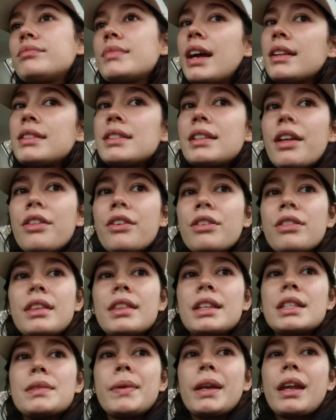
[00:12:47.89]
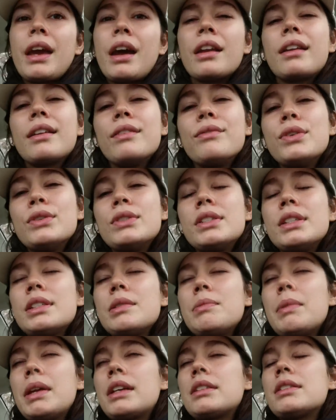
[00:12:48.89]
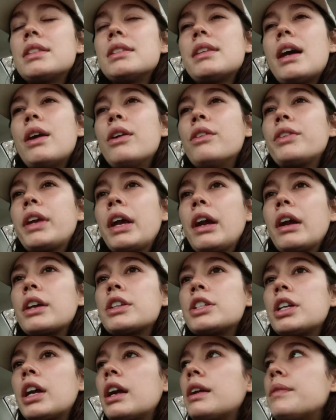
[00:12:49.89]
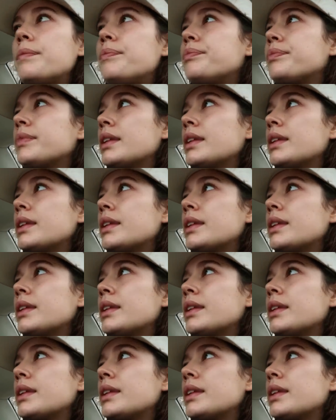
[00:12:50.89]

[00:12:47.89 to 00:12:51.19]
that's another thing that's been kind of confusing to me because it's out of character.